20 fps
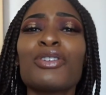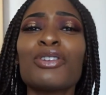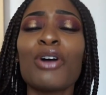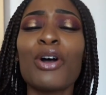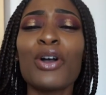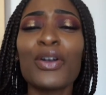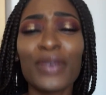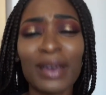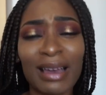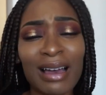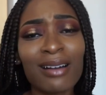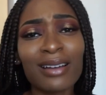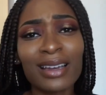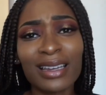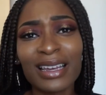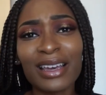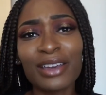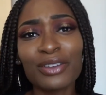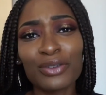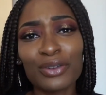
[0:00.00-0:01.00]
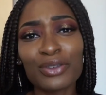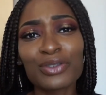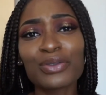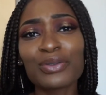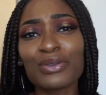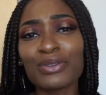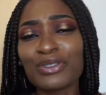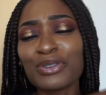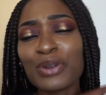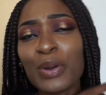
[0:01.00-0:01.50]
over-calculating your
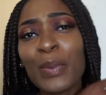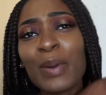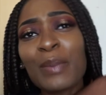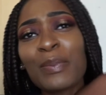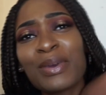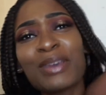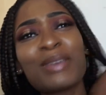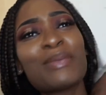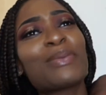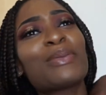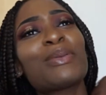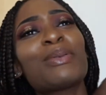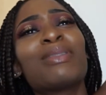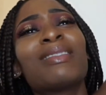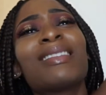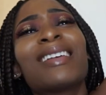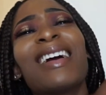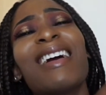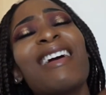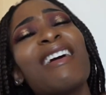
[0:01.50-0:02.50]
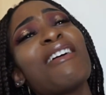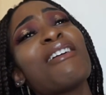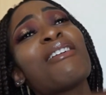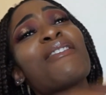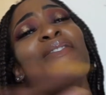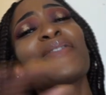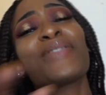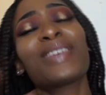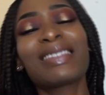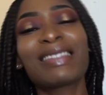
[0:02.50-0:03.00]
sauce. You know when people
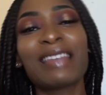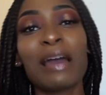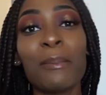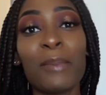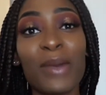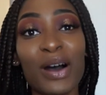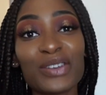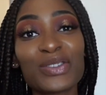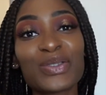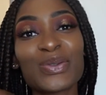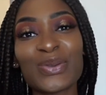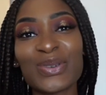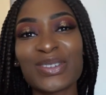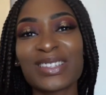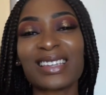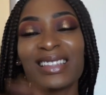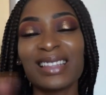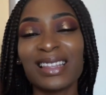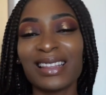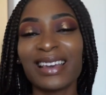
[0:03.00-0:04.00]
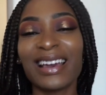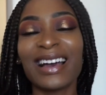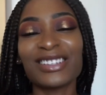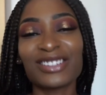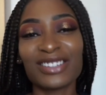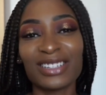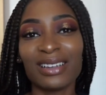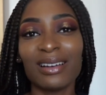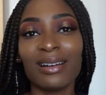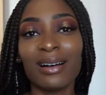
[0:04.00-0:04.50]
think they're much saucier than they
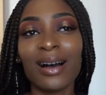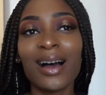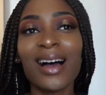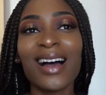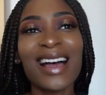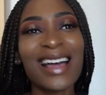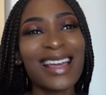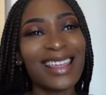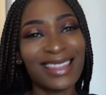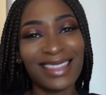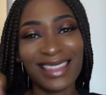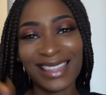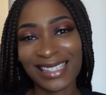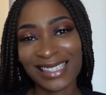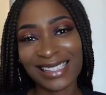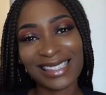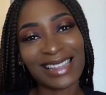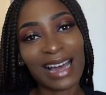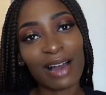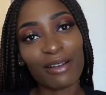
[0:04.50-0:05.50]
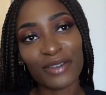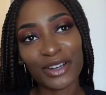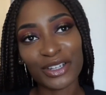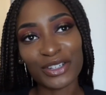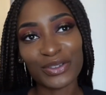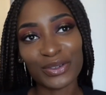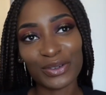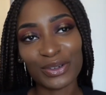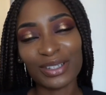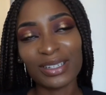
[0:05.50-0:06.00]
actually are? This is that
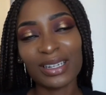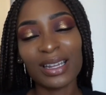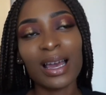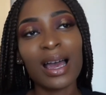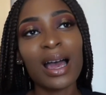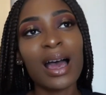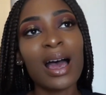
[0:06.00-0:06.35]
restaurant.